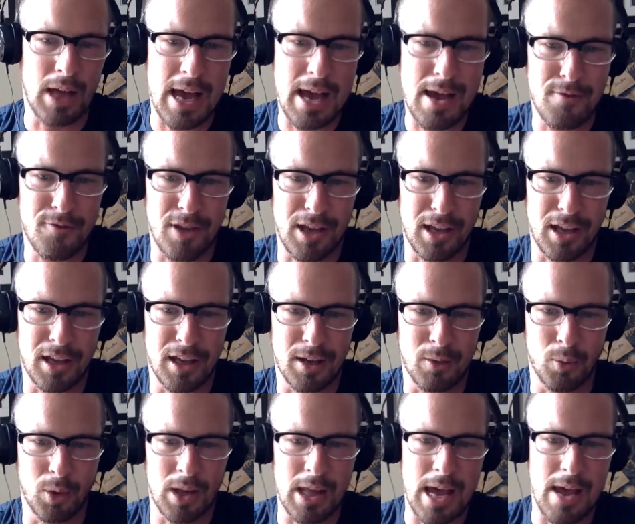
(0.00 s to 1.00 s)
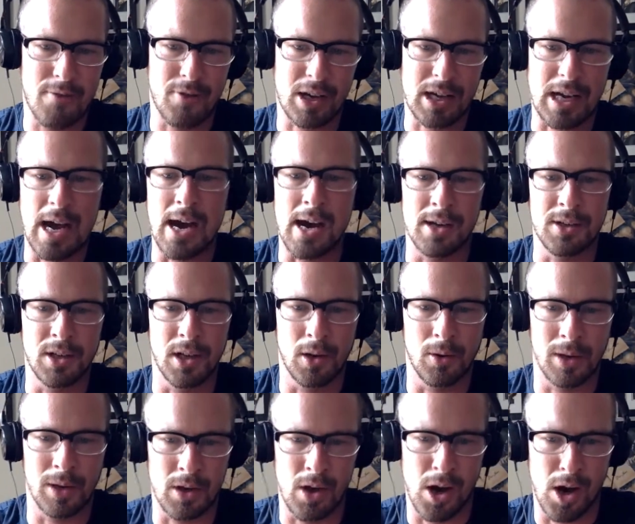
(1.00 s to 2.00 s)
have a
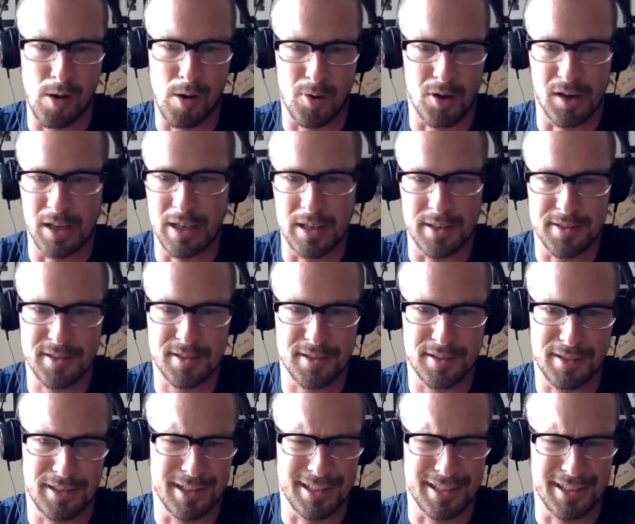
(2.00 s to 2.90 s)
condo in Harbor East,